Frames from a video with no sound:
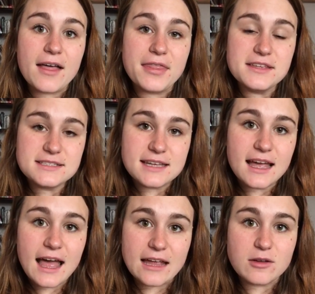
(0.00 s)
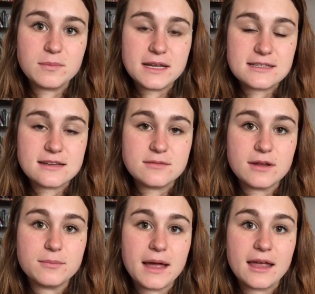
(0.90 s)
this year I completed
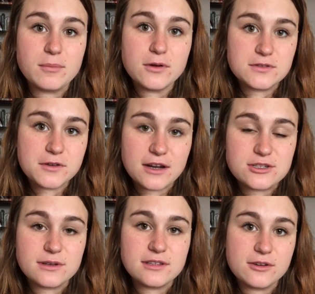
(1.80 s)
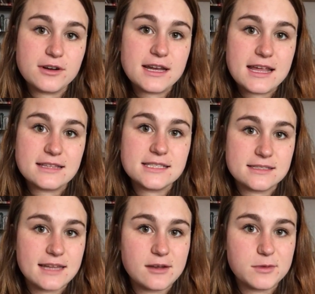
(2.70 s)
my postgraduate degree in
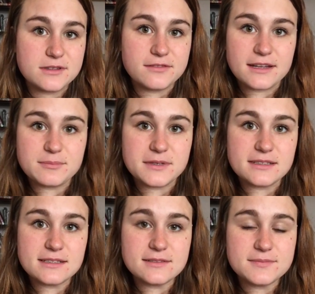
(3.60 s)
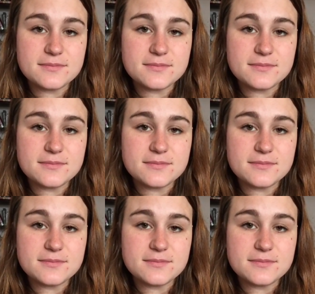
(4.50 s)
sustainable development.